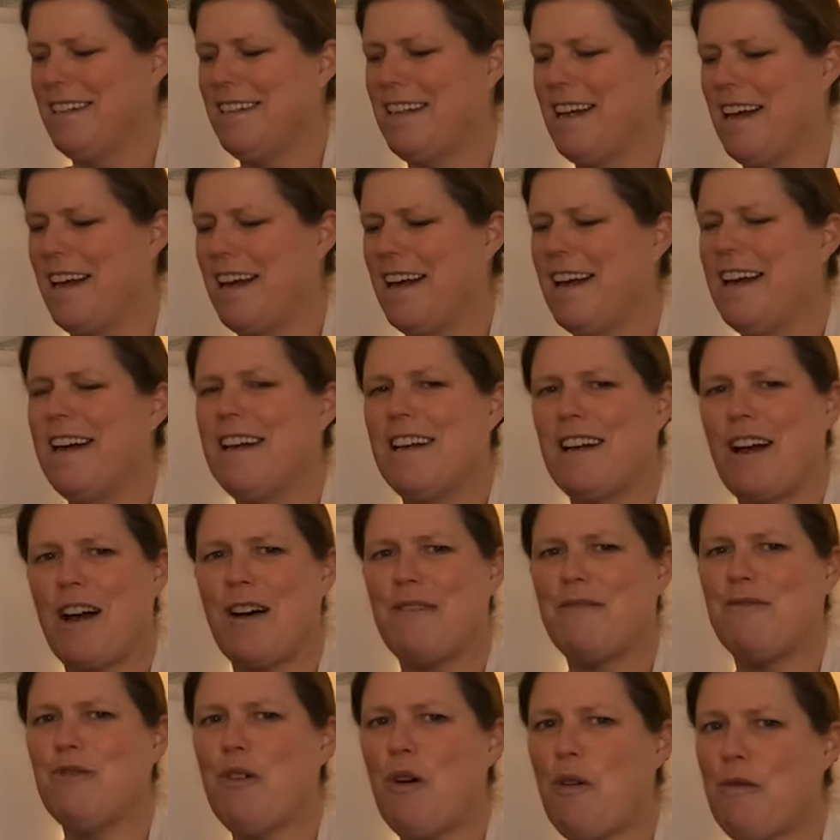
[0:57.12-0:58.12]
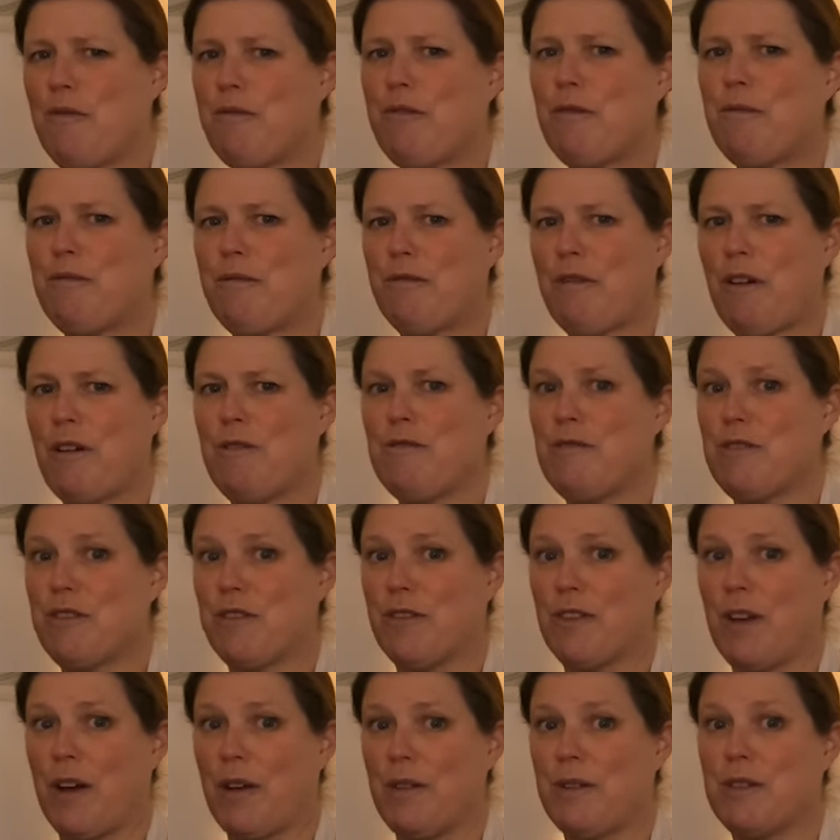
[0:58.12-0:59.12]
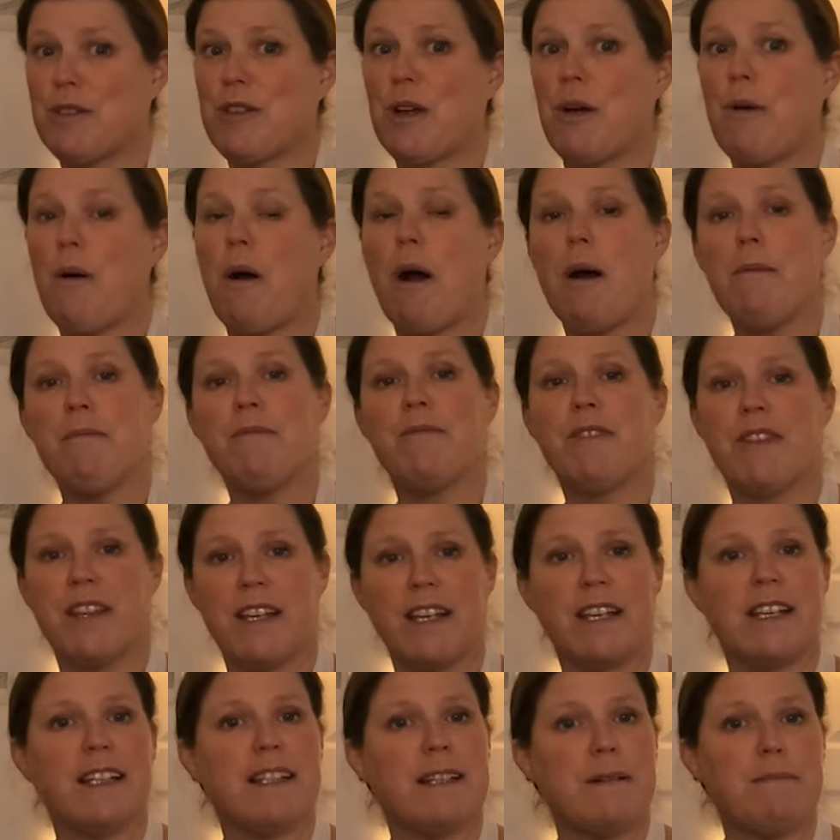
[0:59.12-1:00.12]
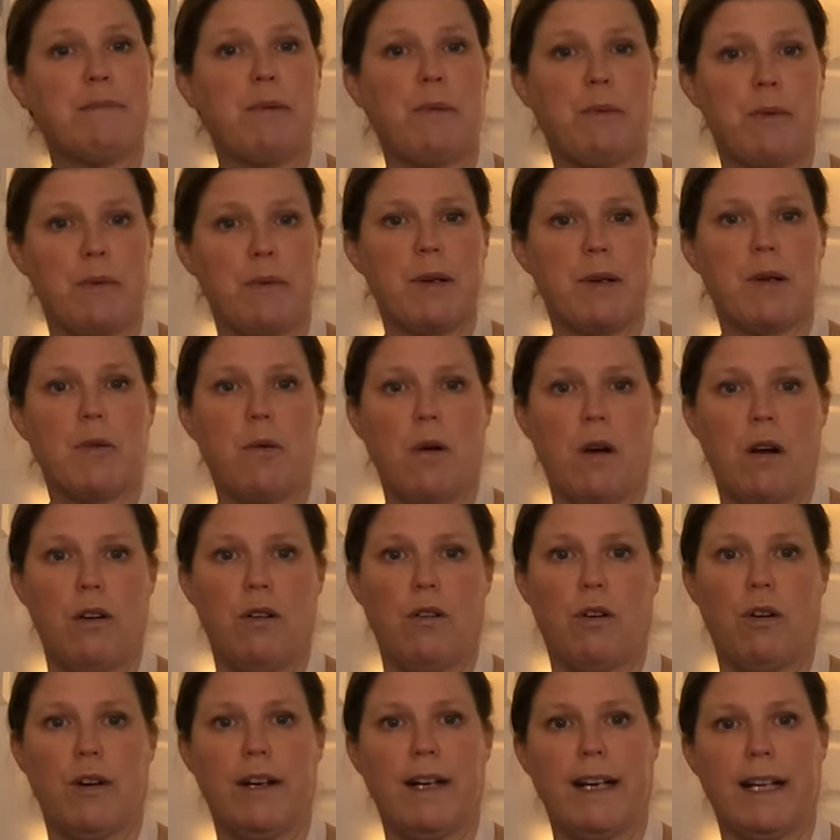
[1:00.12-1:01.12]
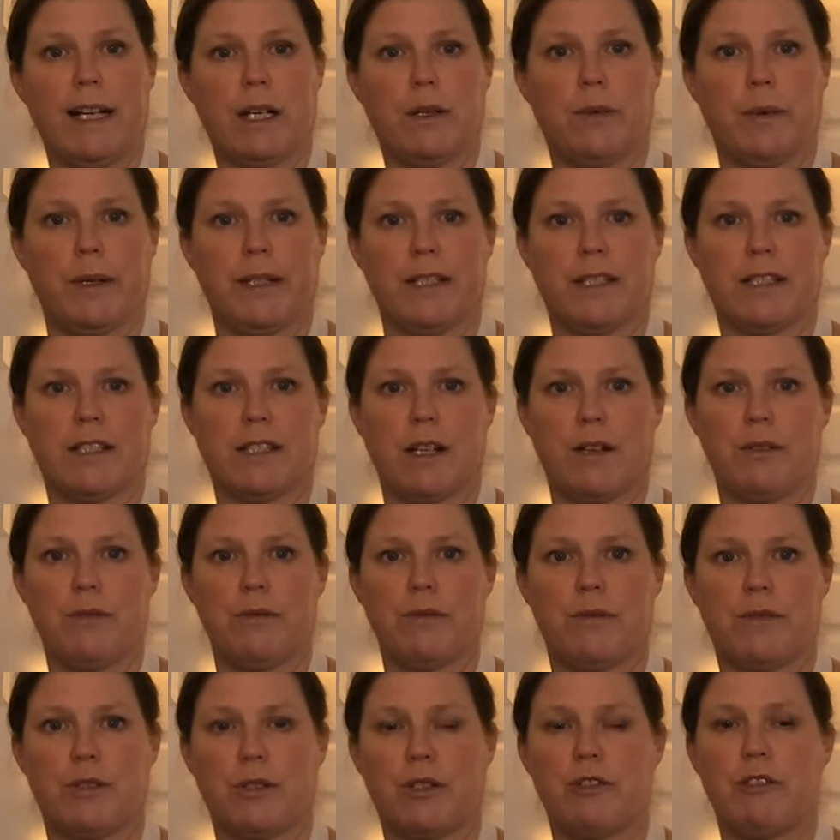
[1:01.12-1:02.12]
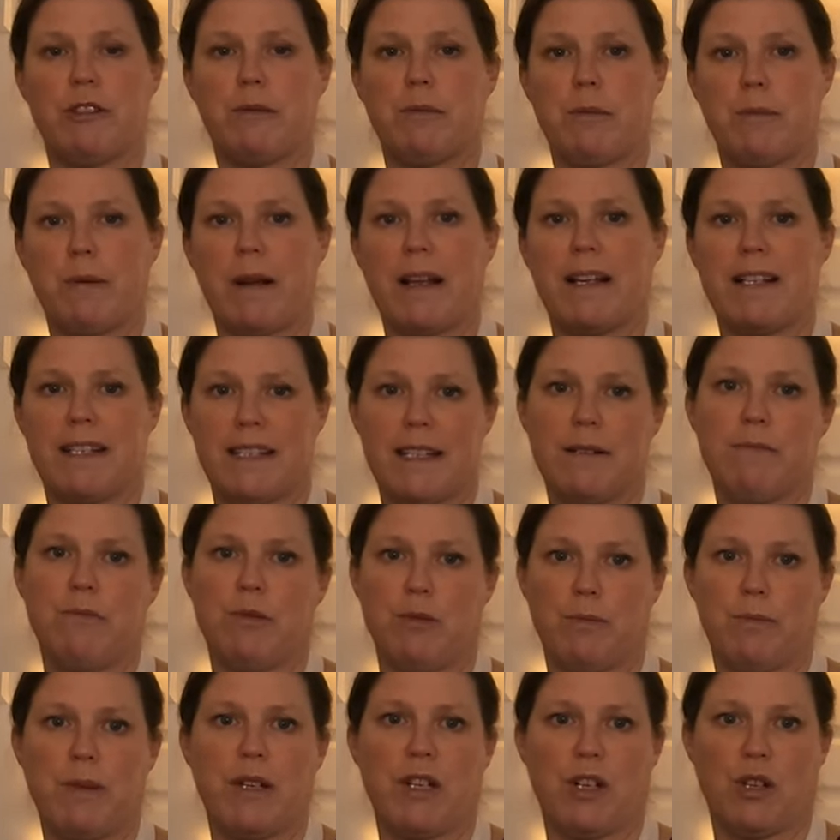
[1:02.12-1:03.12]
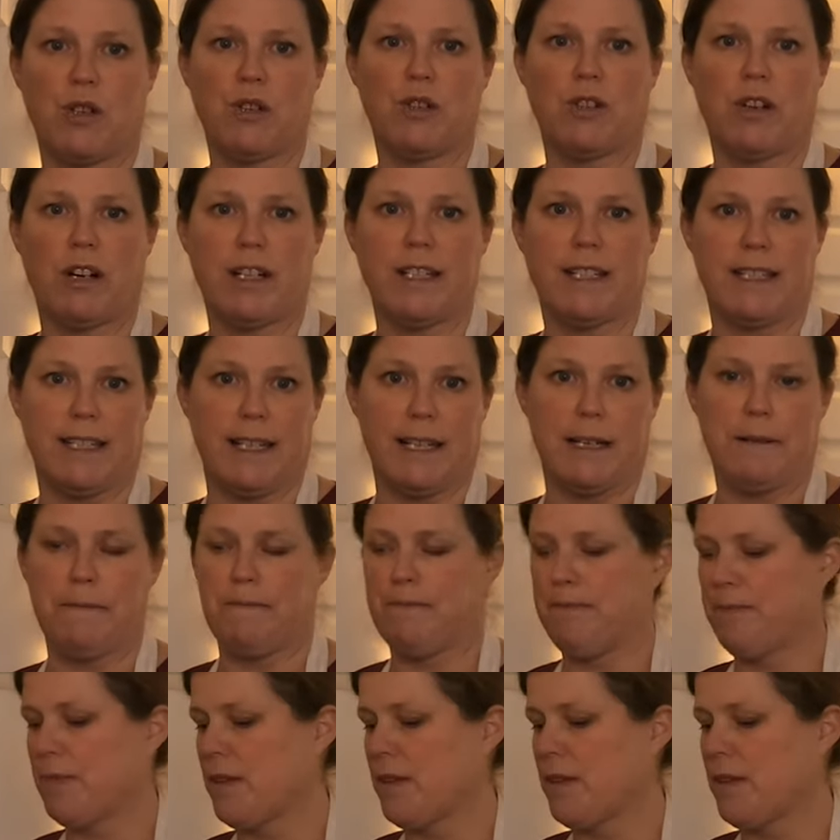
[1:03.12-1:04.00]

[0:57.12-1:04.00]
Yeah, not from frozen though, so I'm thinking there'll be quite a lot of liquid, so the crisper plates in would be a good idea.